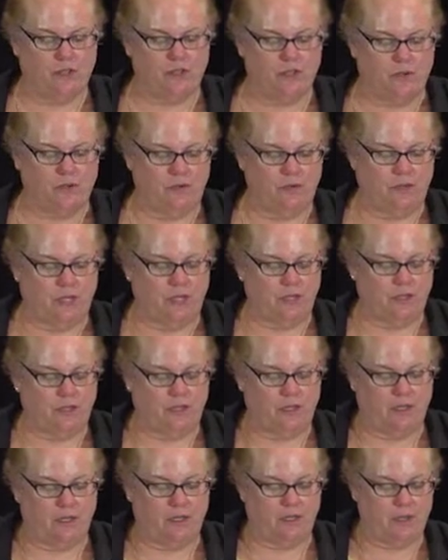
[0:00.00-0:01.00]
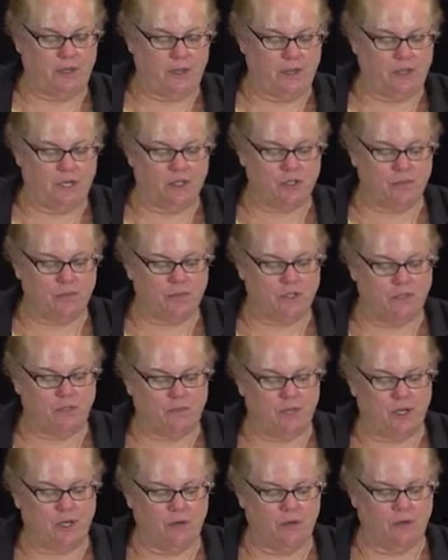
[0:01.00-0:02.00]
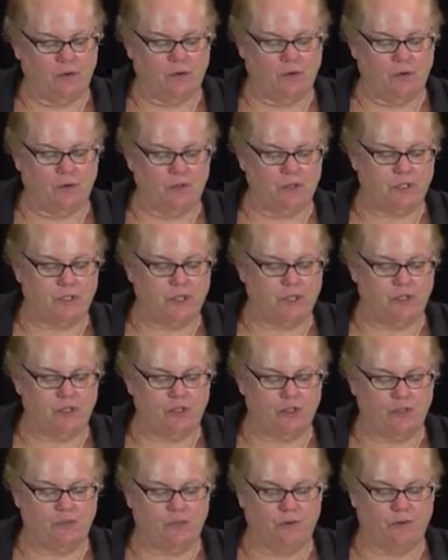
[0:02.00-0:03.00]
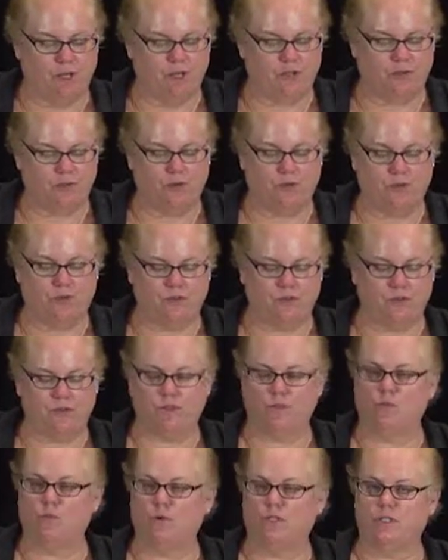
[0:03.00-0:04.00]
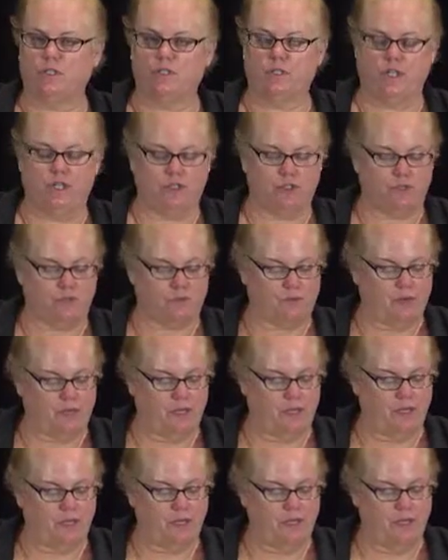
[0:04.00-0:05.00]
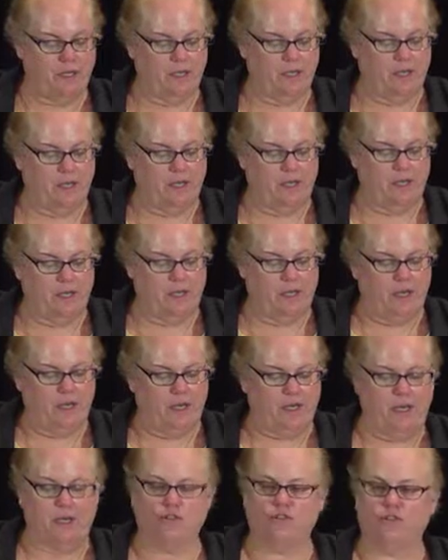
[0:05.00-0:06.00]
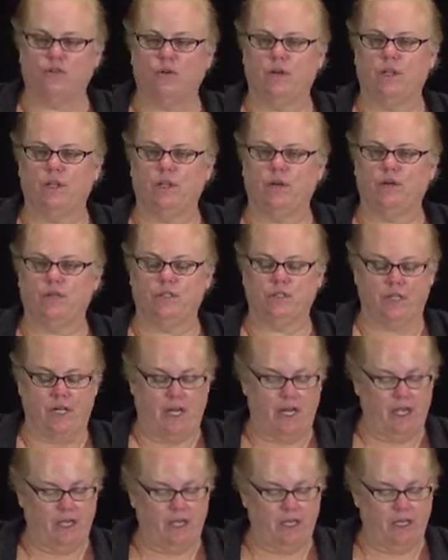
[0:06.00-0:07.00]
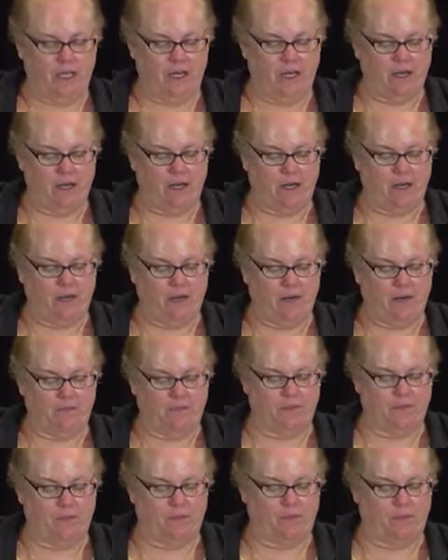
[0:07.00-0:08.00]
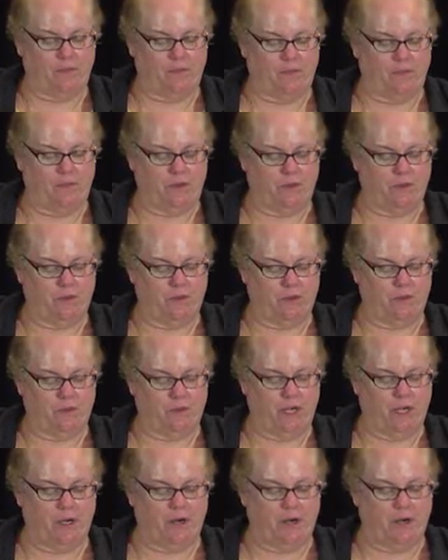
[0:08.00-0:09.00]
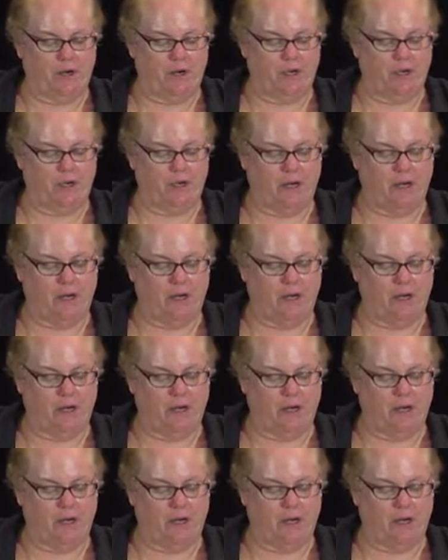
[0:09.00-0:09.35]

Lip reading: you that the patient was admitted with 4 stage 2 pressure ulcers and 1 stage 3. And then during their stay, with your home care